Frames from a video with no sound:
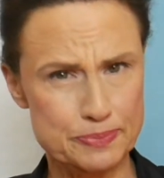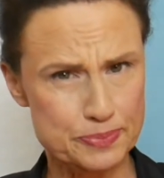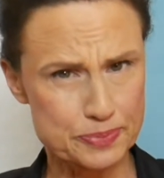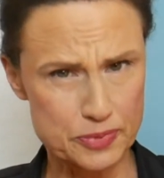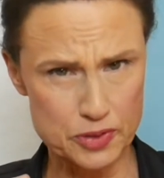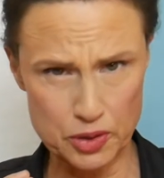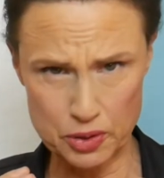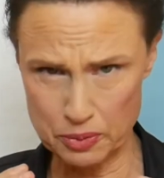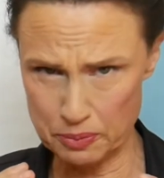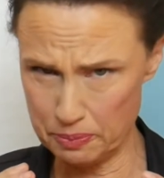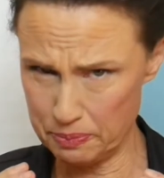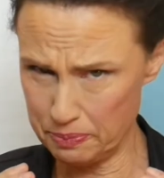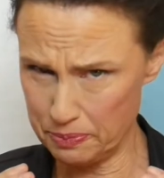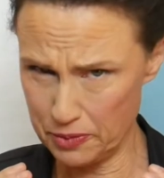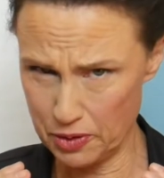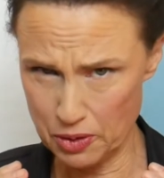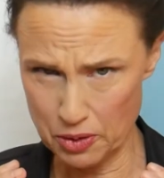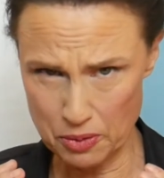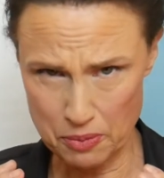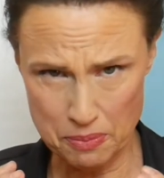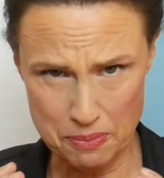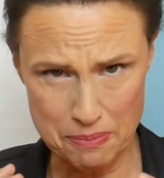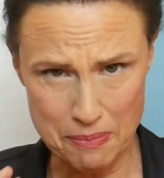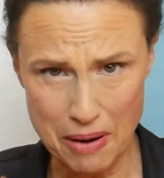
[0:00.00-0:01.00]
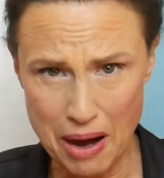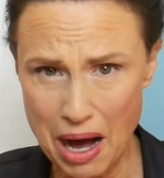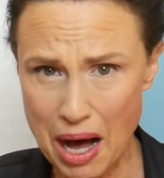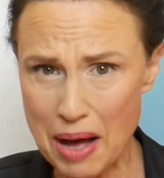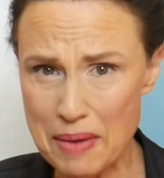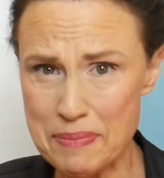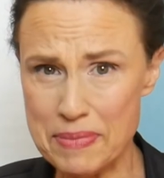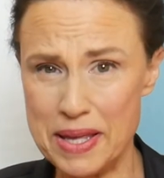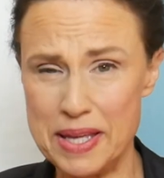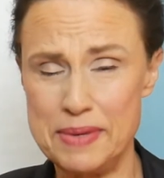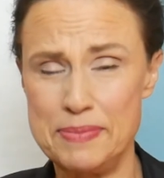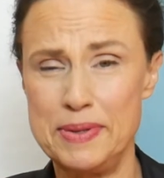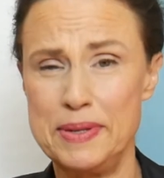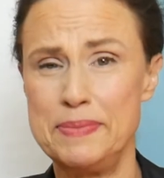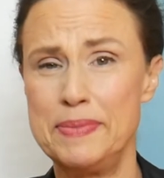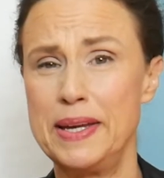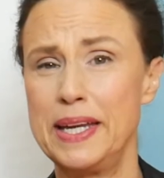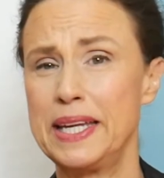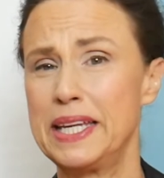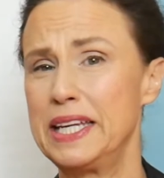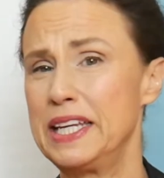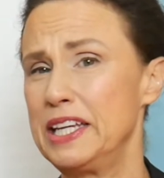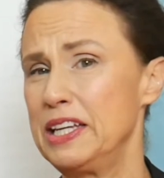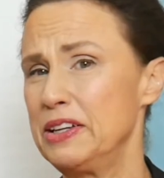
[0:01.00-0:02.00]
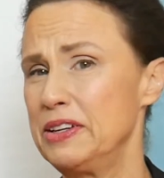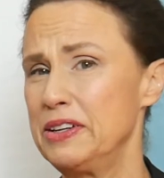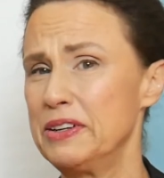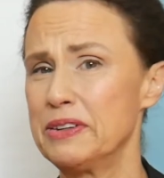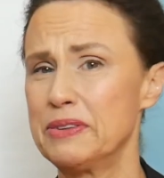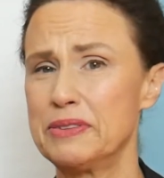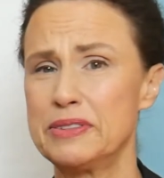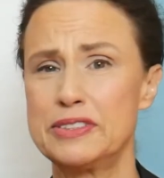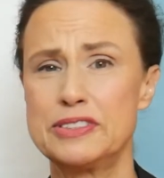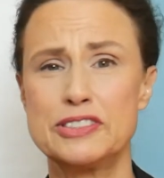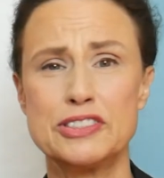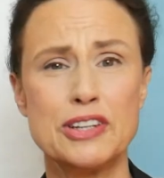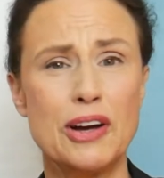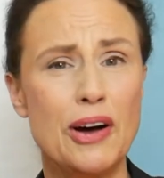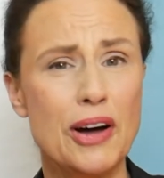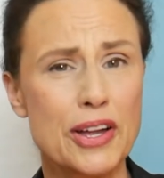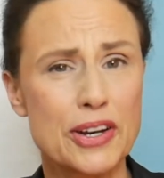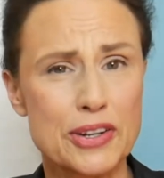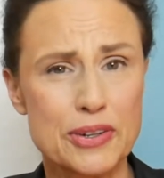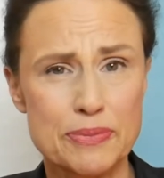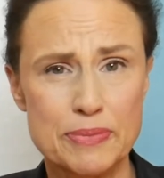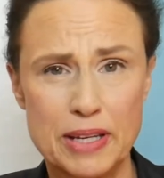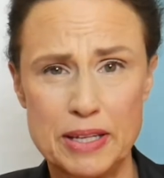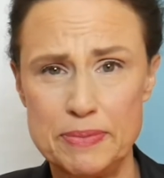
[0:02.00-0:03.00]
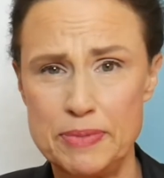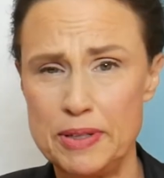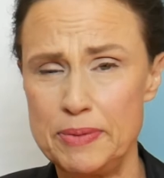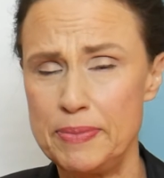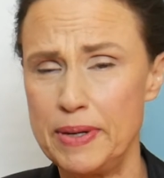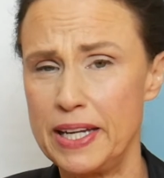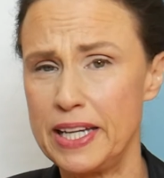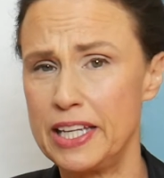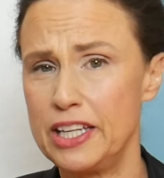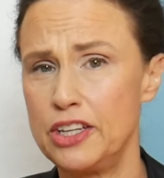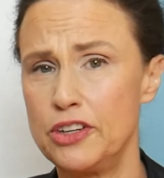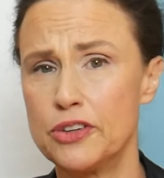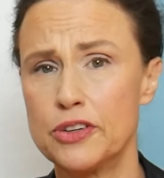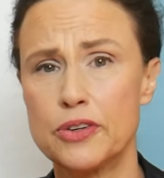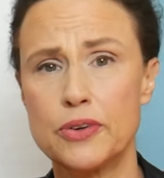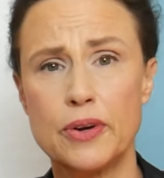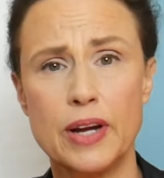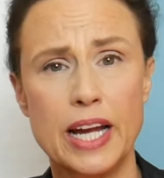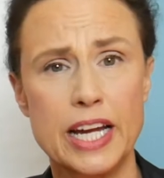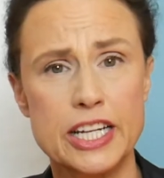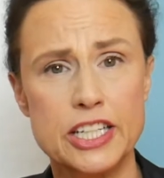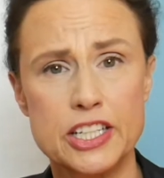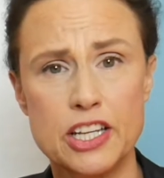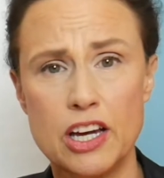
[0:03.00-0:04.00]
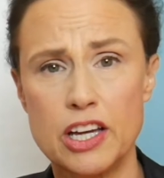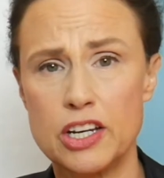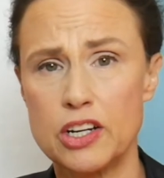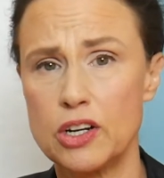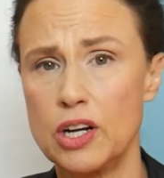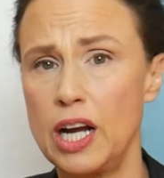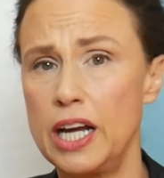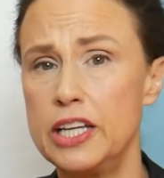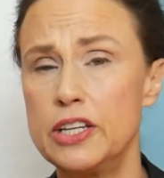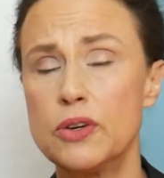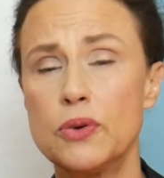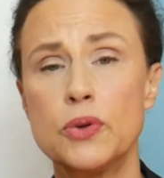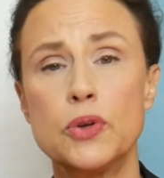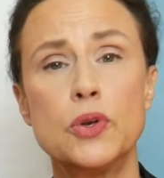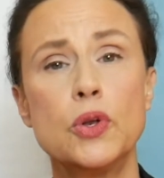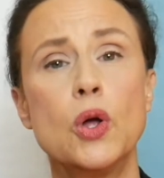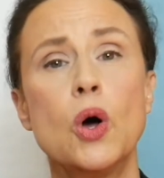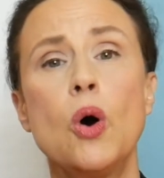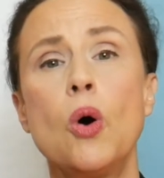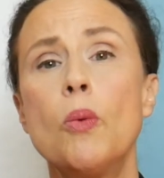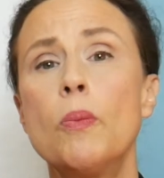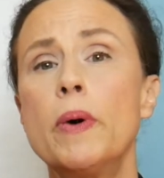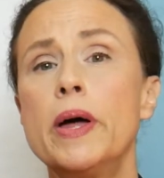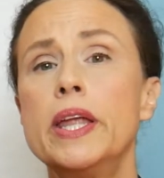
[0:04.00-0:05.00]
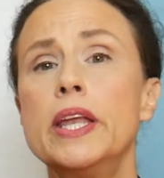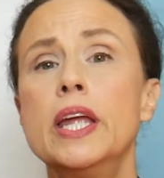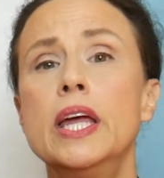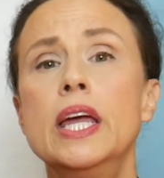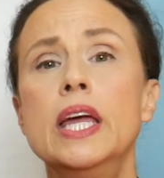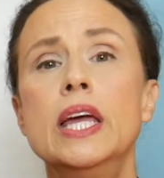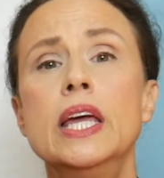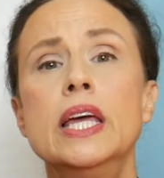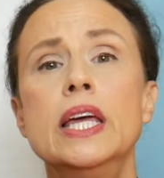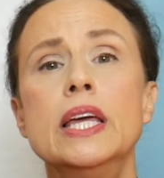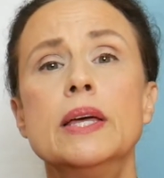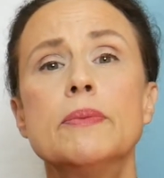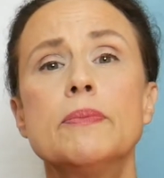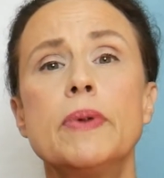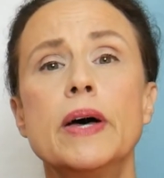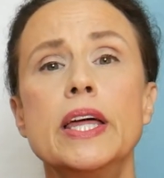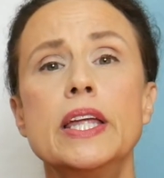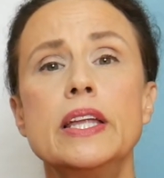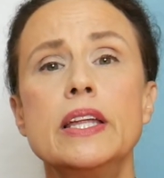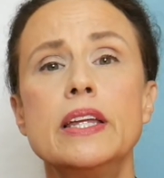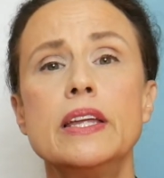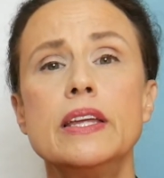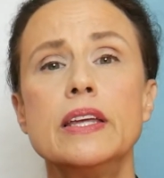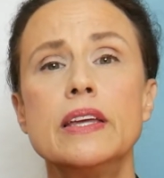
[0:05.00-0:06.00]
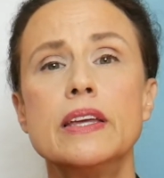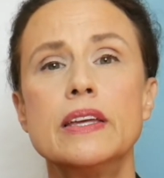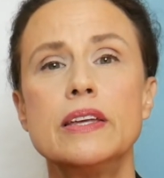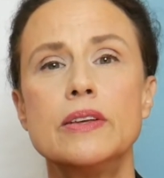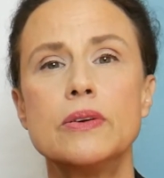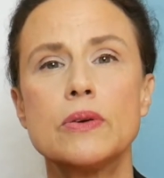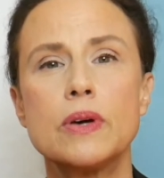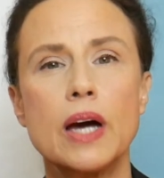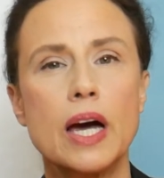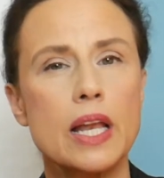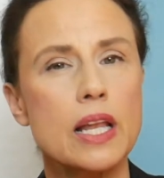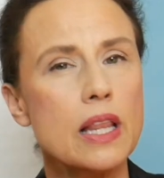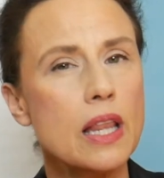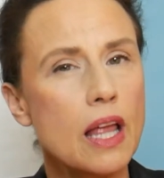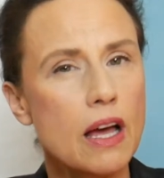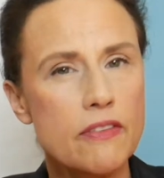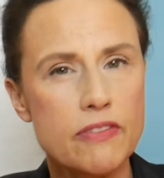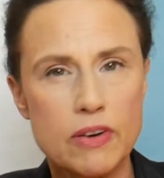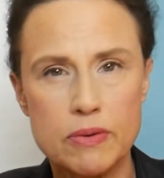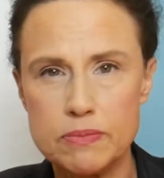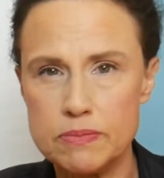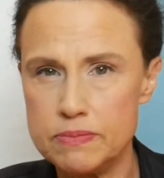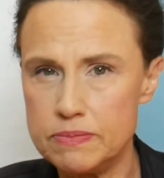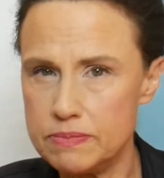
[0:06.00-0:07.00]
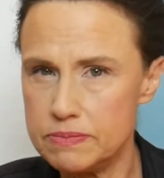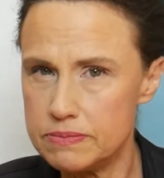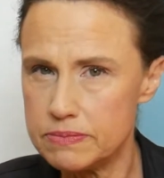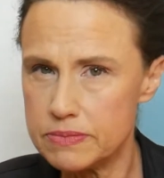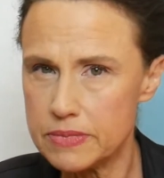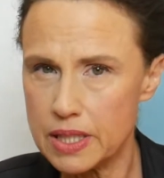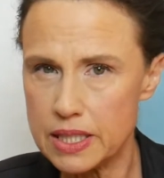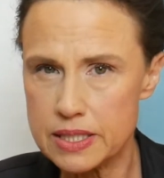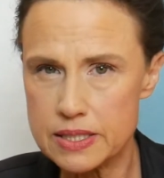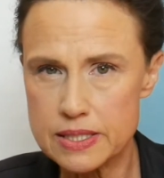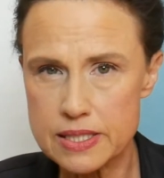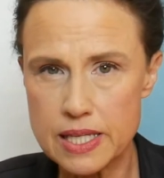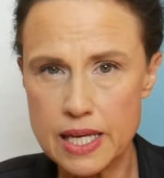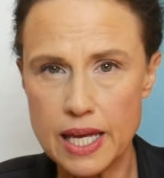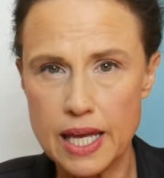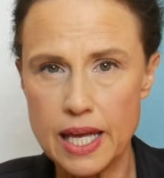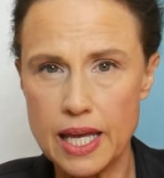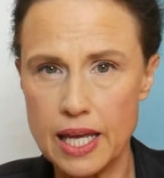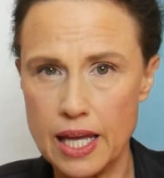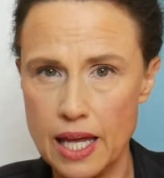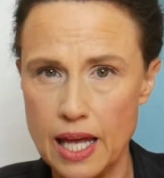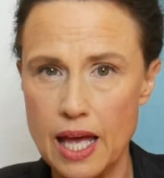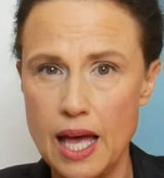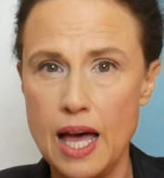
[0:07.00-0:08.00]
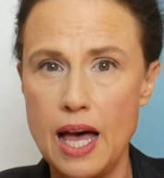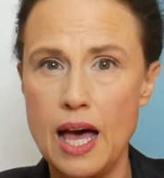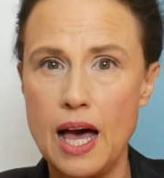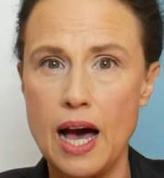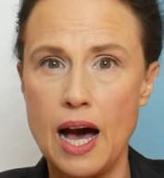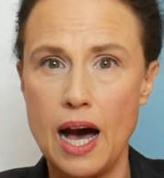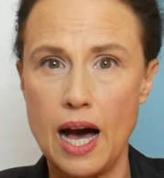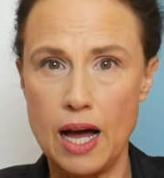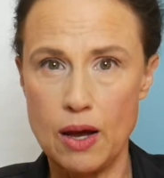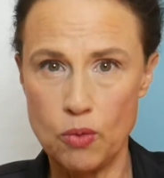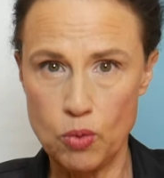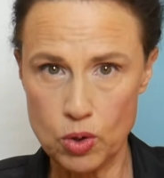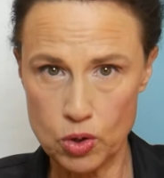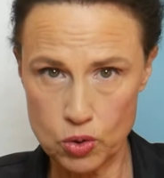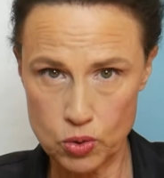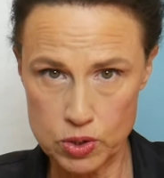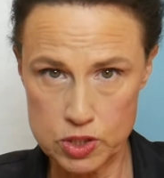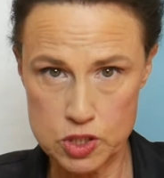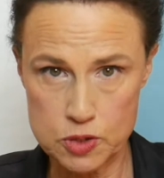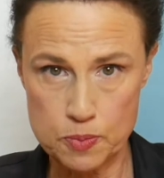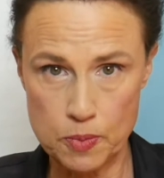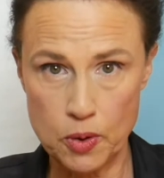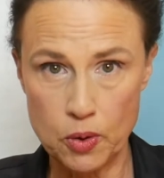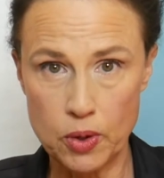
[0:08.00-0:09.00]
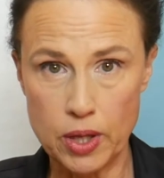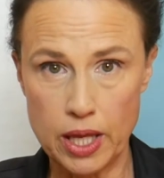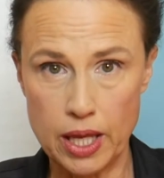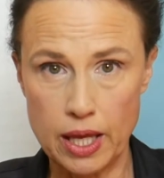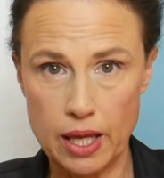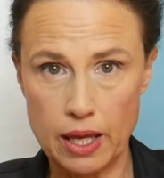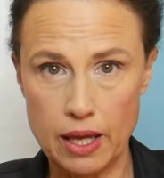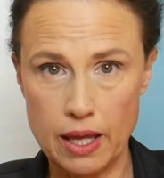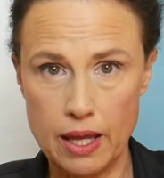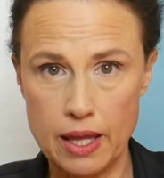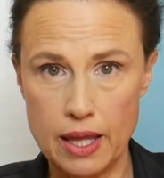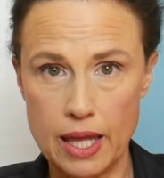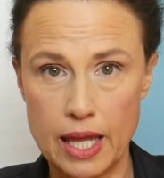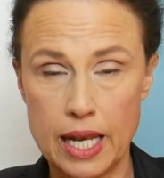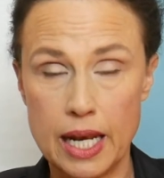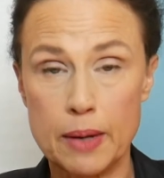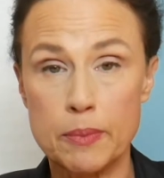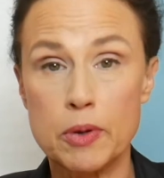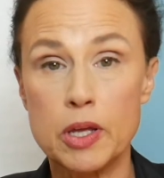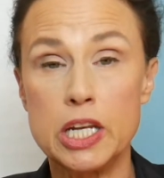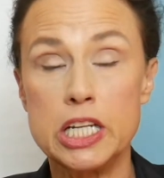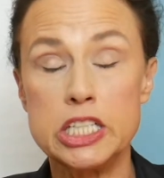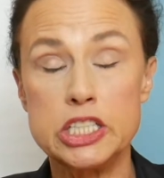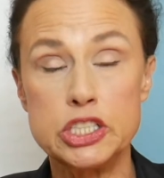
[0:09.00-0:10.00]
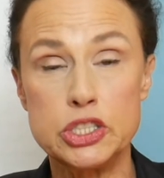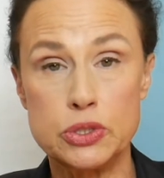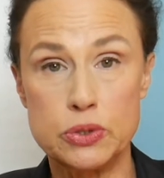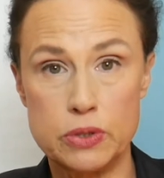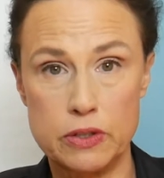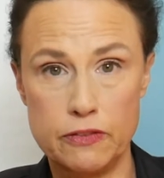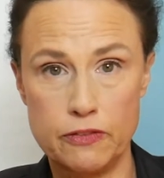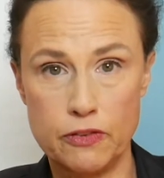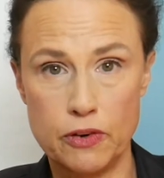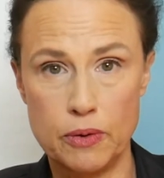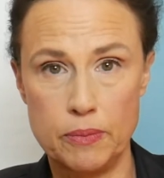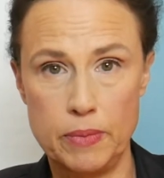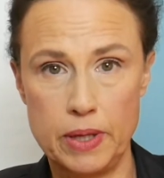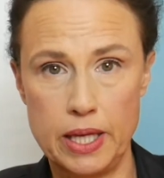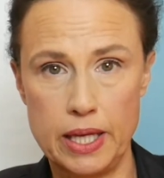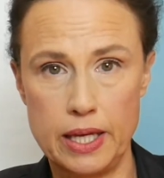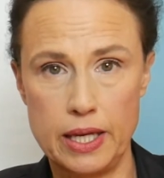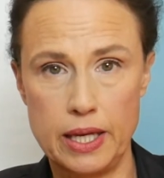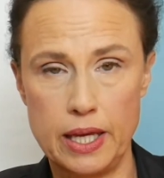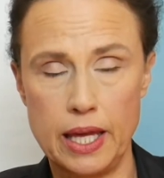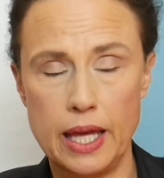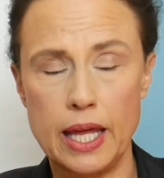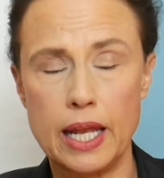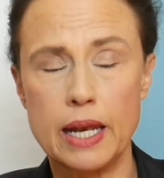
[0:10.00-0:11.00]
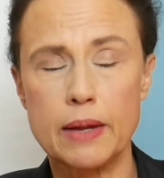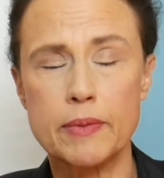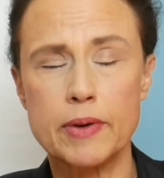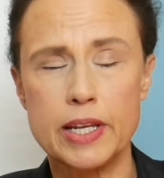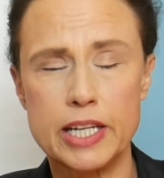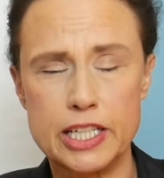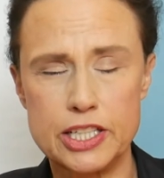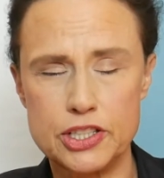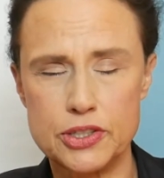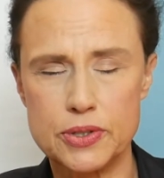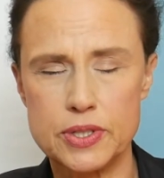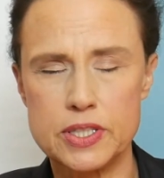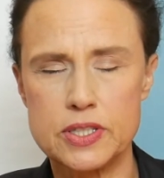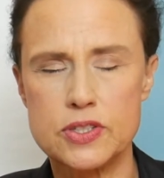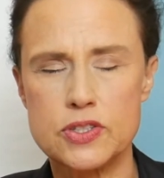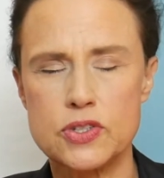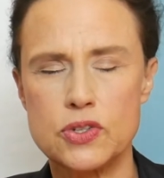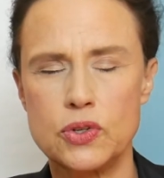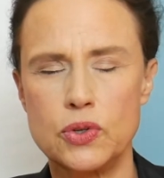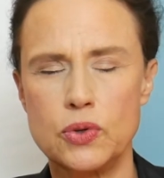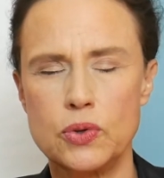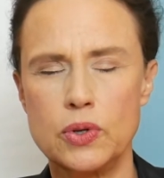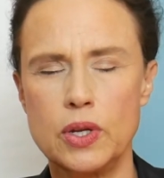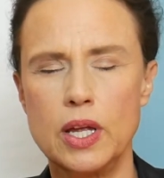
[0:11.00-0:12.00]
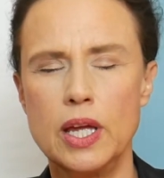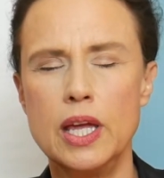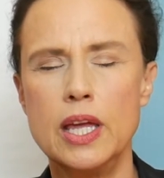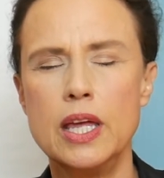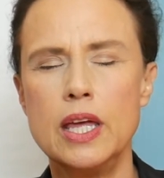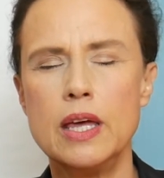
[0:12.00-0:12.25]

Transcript: Your mom may be begging you. Your daughter may be begging you. Your granddaughter. I don't know, but you got to love them and say, I will quit smoking, and I'm going to do it for me, and I'm going to do it soon.